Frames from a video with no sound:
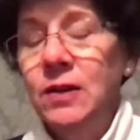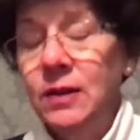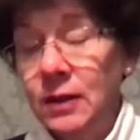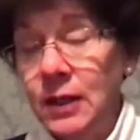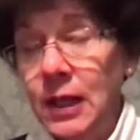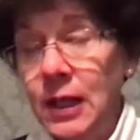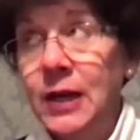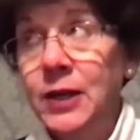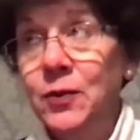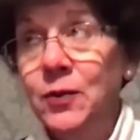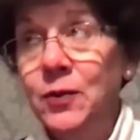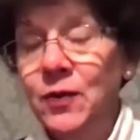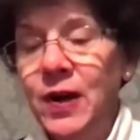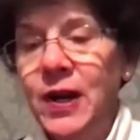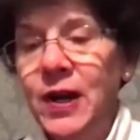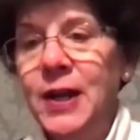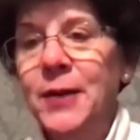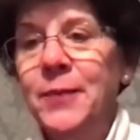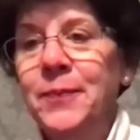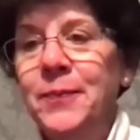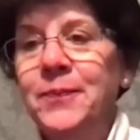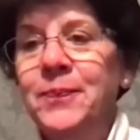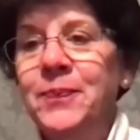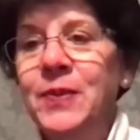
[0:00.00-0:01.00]
Lina
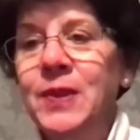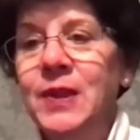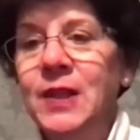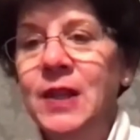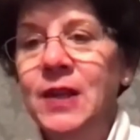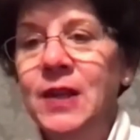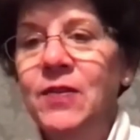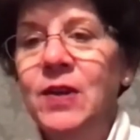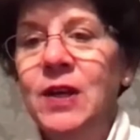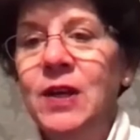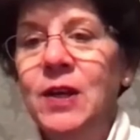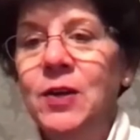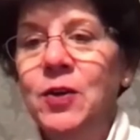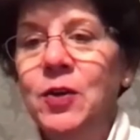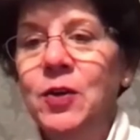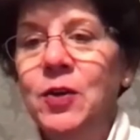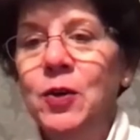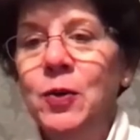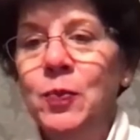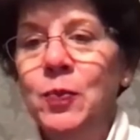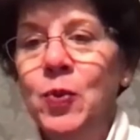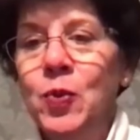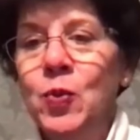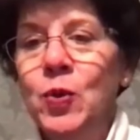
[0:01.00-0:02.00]
wren living under
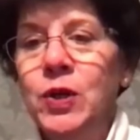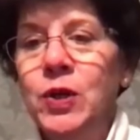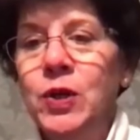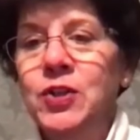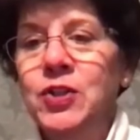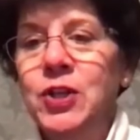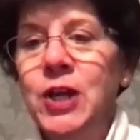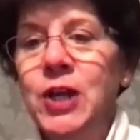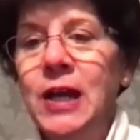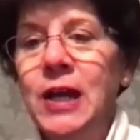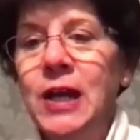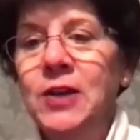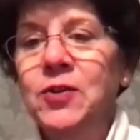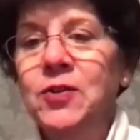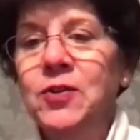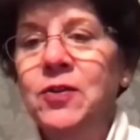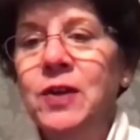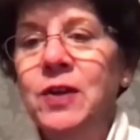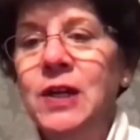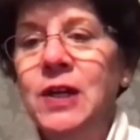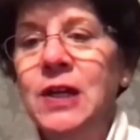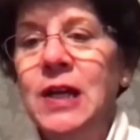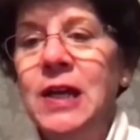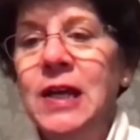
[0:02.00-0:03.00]
her porch,
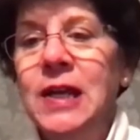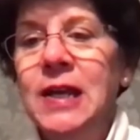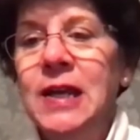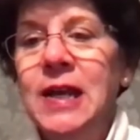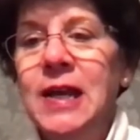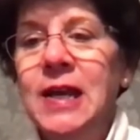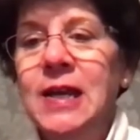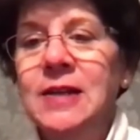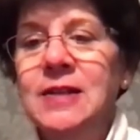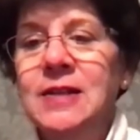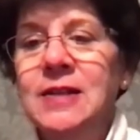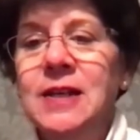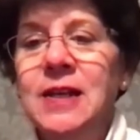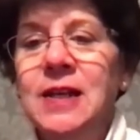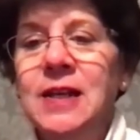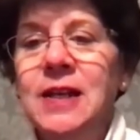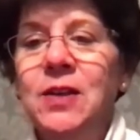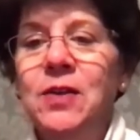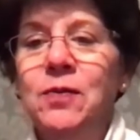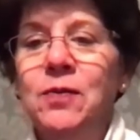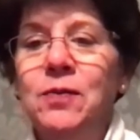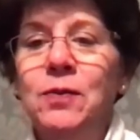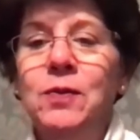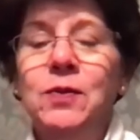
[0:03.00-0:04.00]
entering and
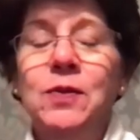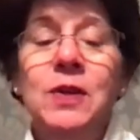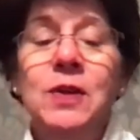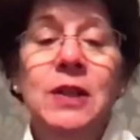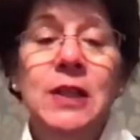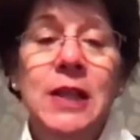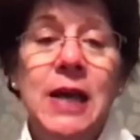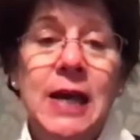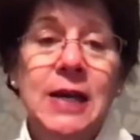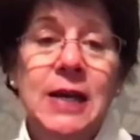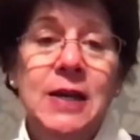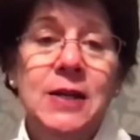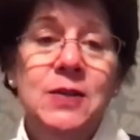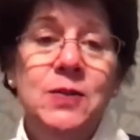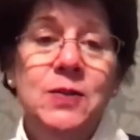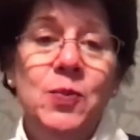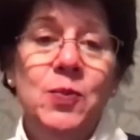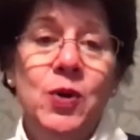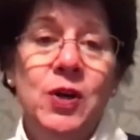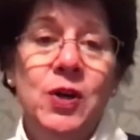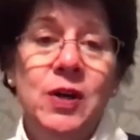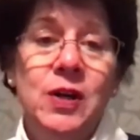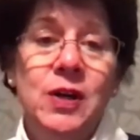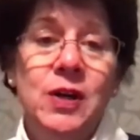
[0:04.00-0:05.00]
exiting through the lattice
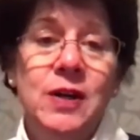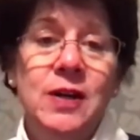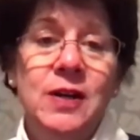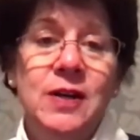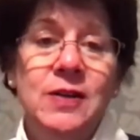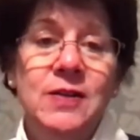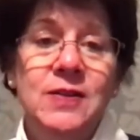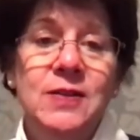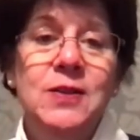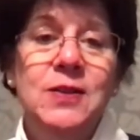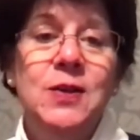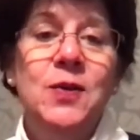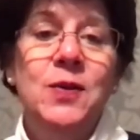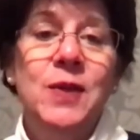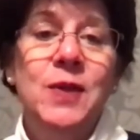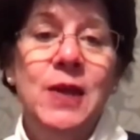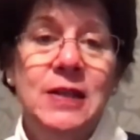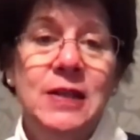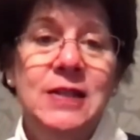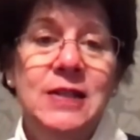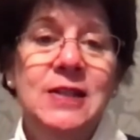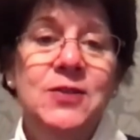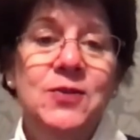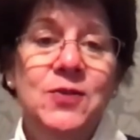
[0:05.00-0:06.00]
work. So
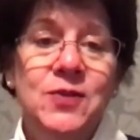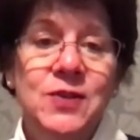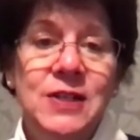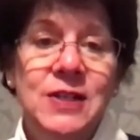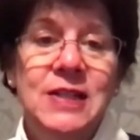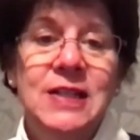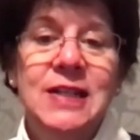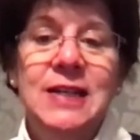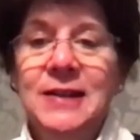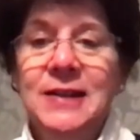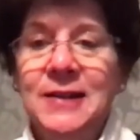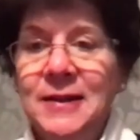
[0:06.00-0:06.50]
that's interesting.